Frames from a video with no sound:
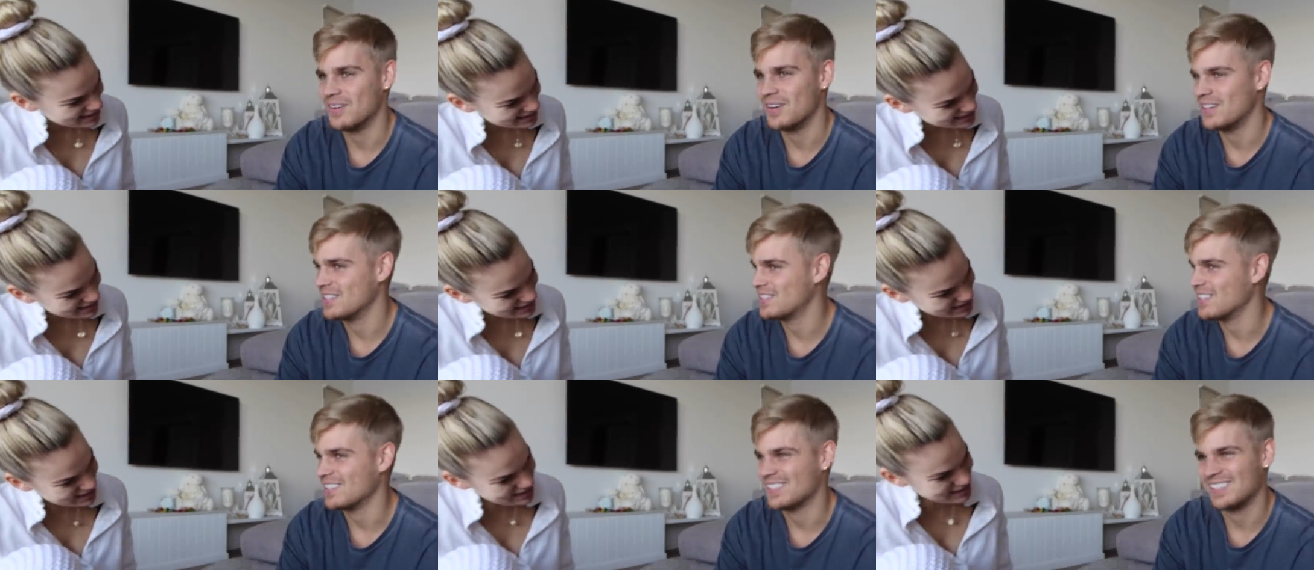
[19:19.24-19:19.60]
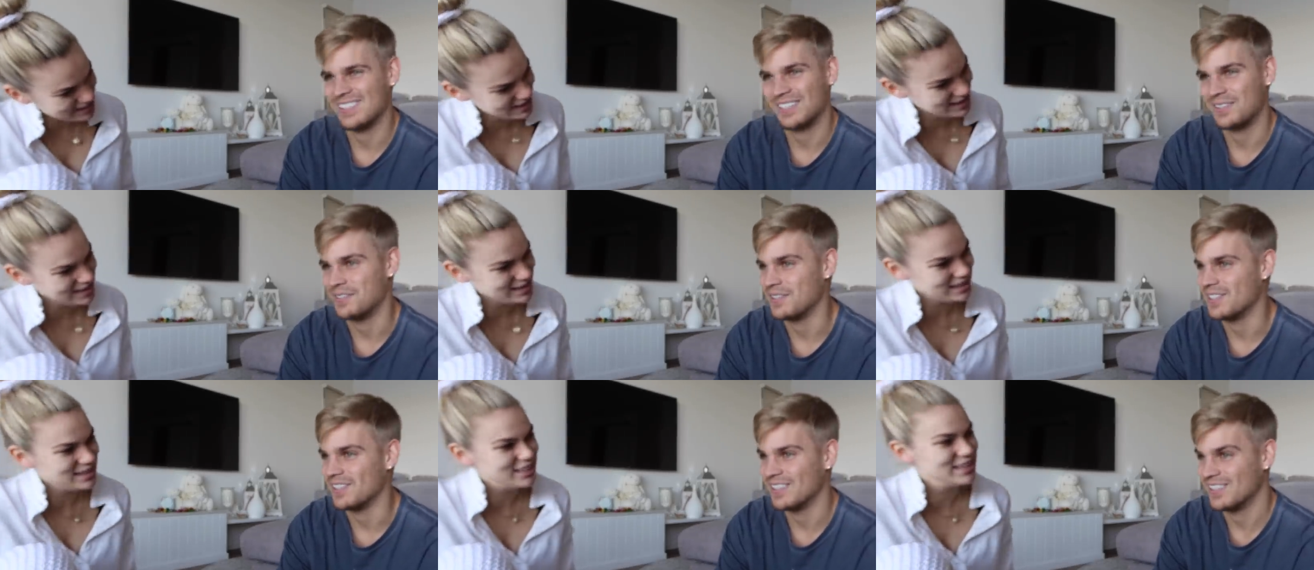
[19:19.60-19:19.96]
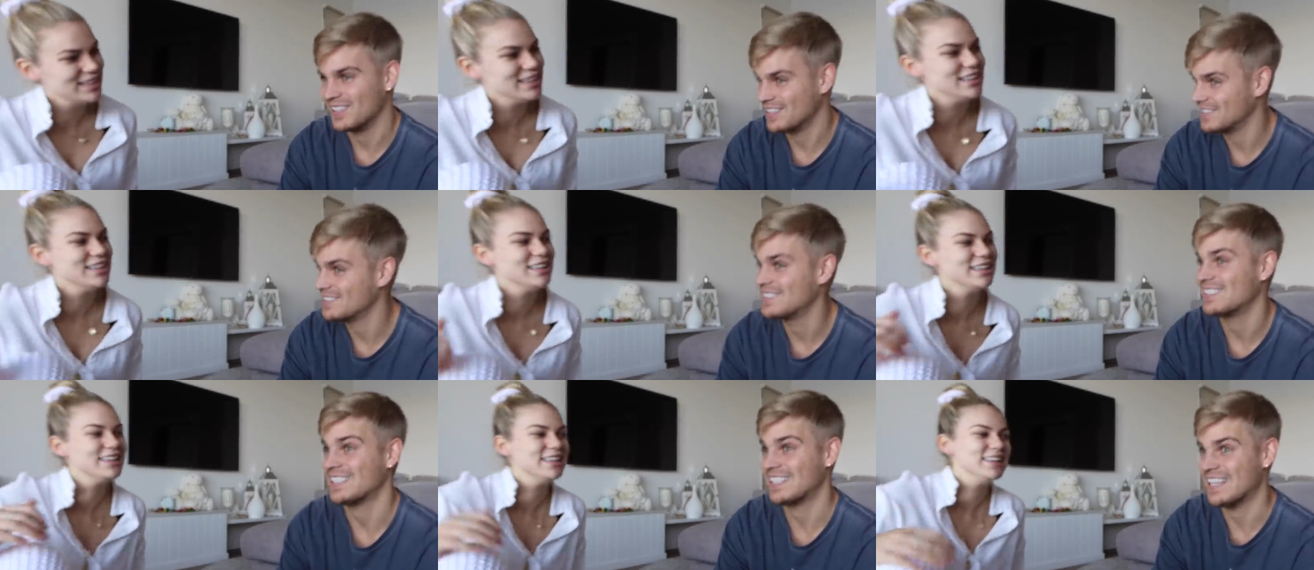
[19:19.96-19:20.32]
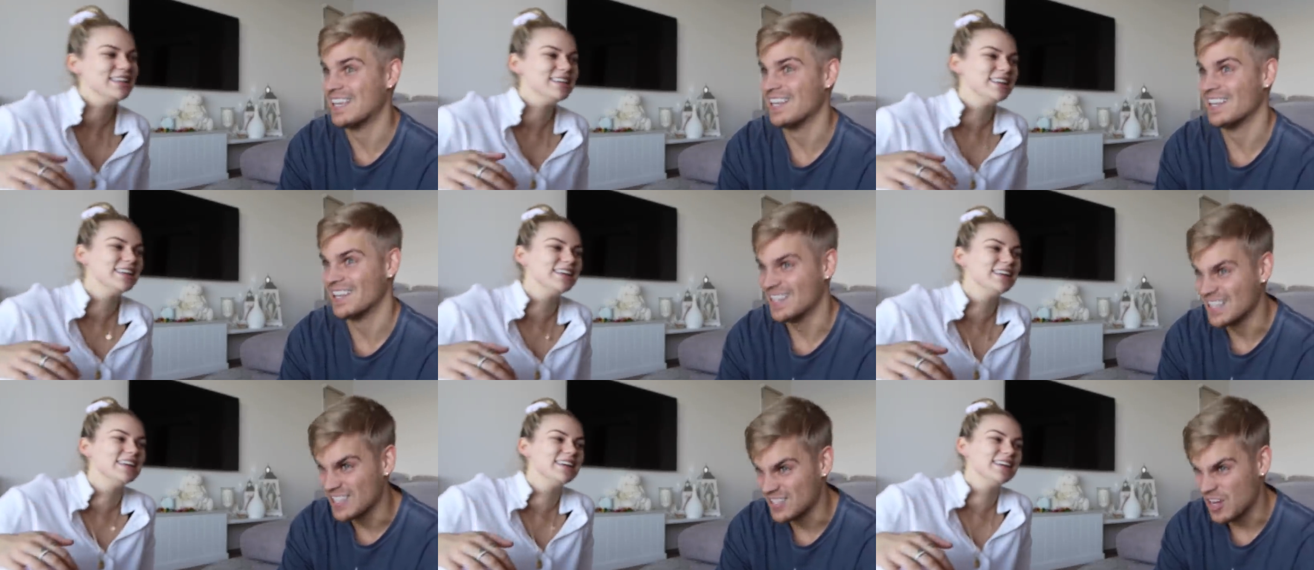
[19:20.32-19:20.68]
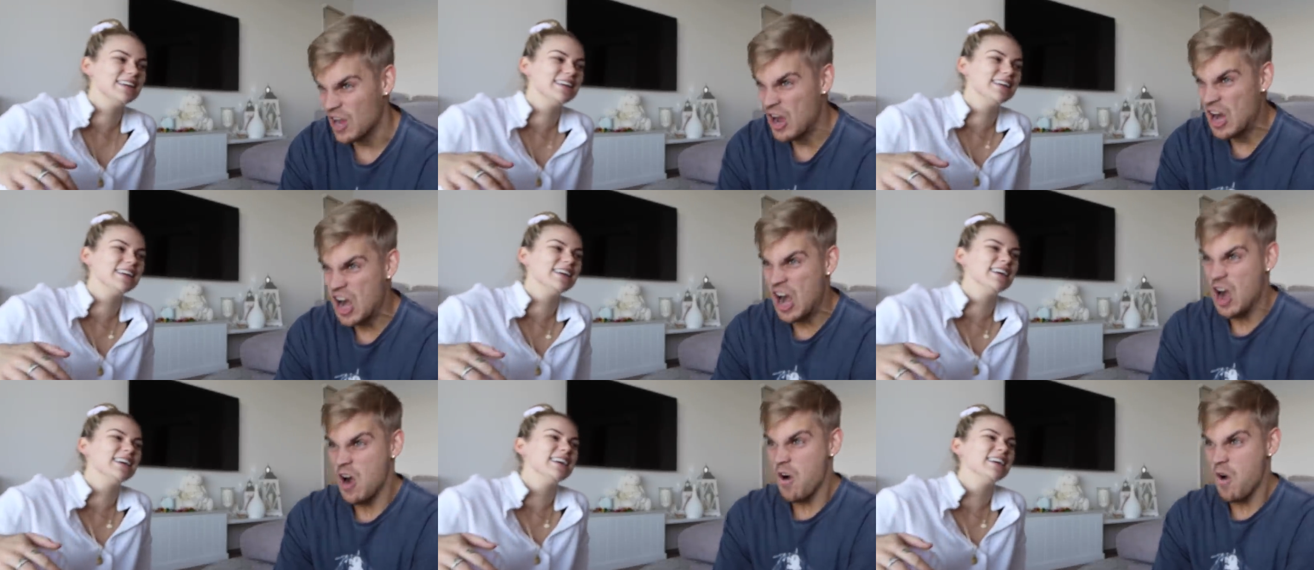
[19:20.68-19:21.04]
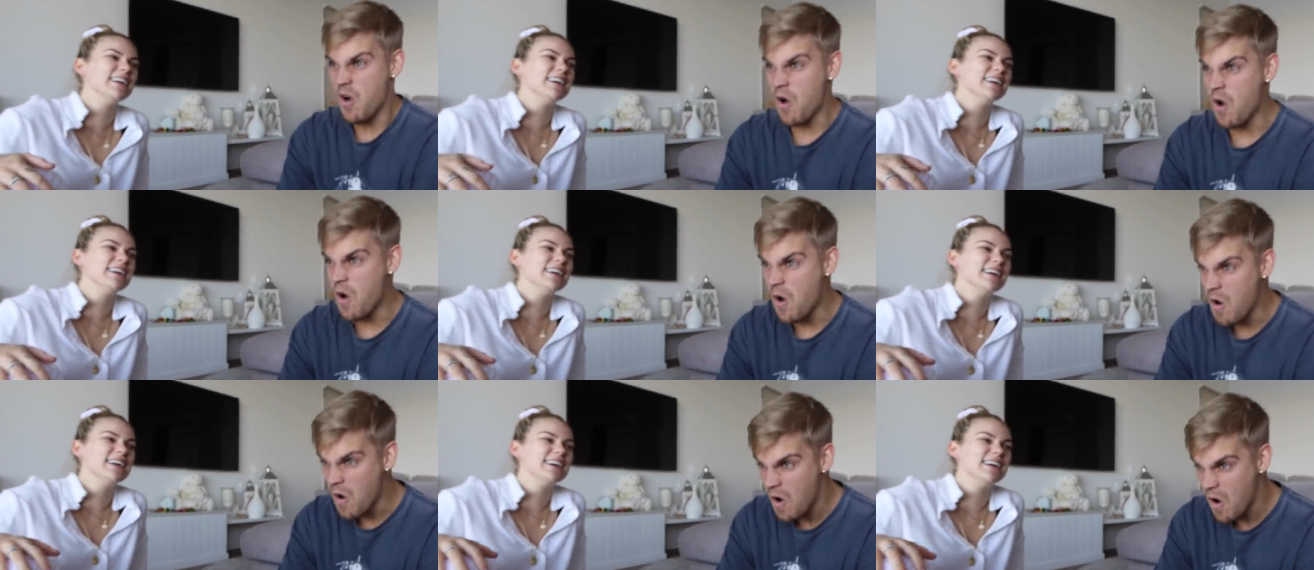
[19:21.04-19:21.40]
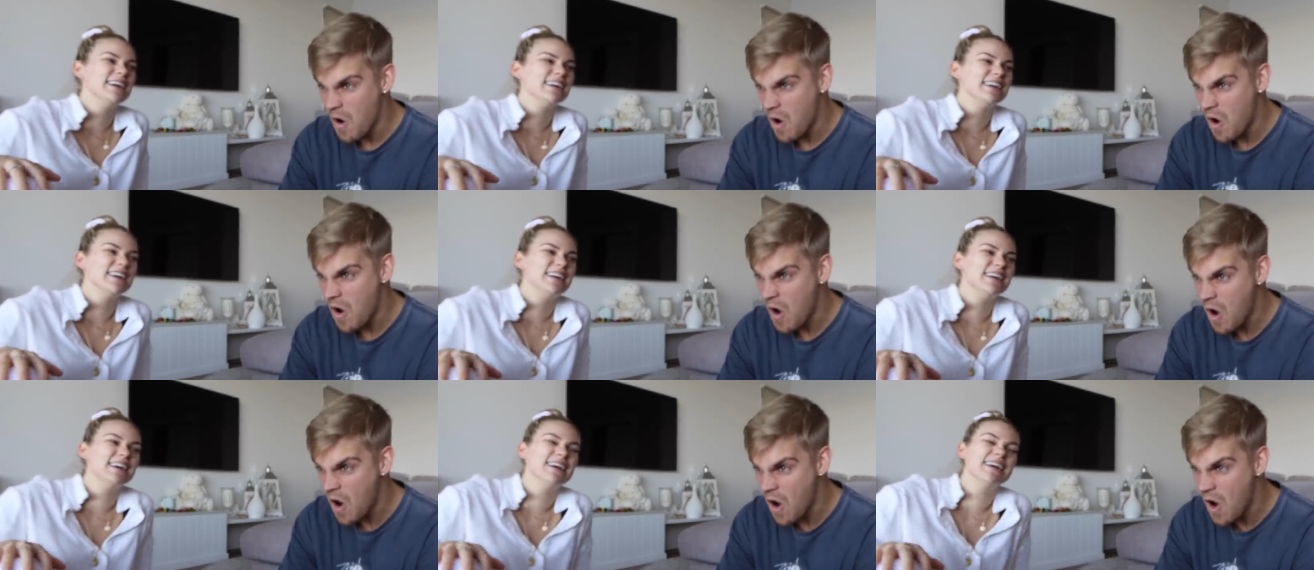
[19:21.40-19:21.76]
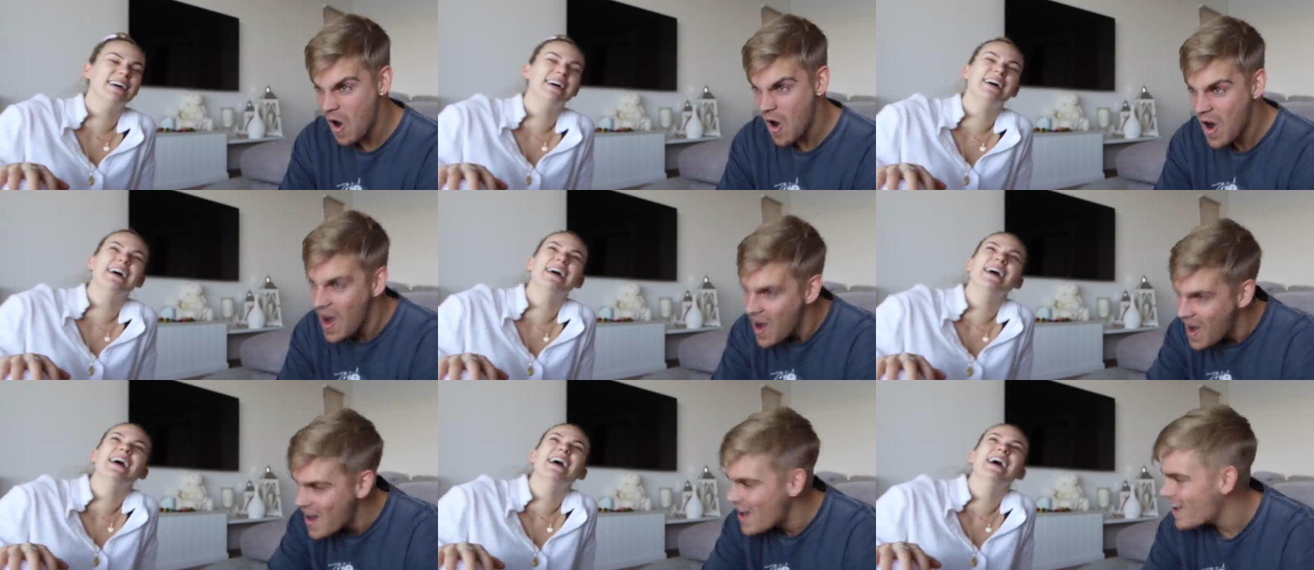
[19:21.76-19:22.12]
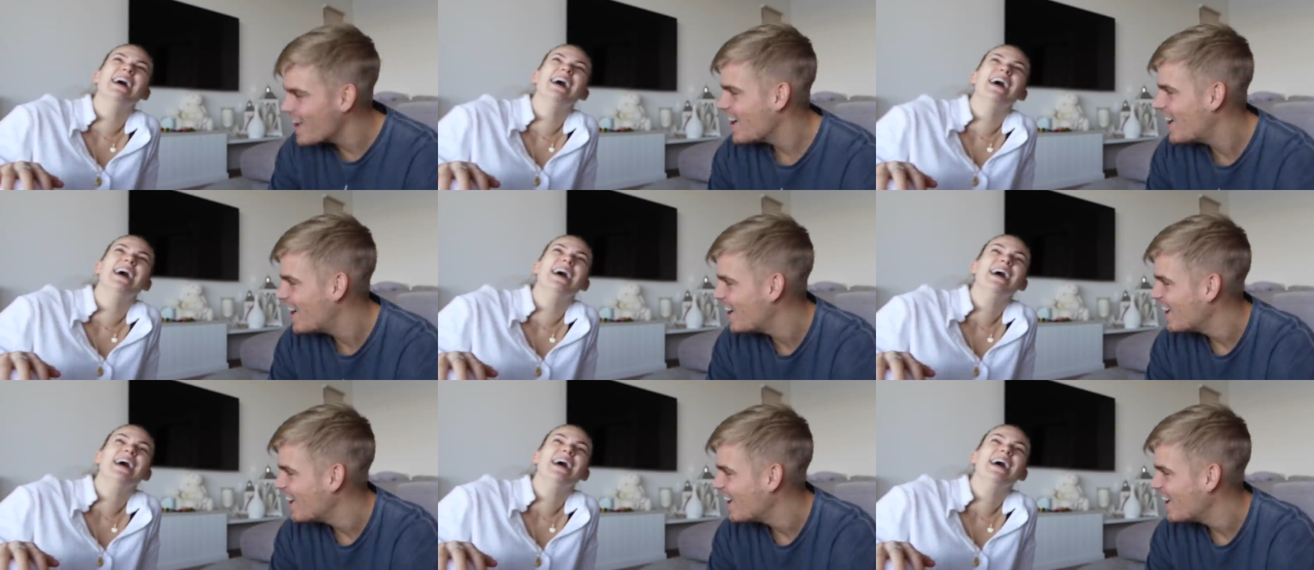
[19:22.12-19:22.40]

Speaker 1: noise. I was like, we are going together. I was like,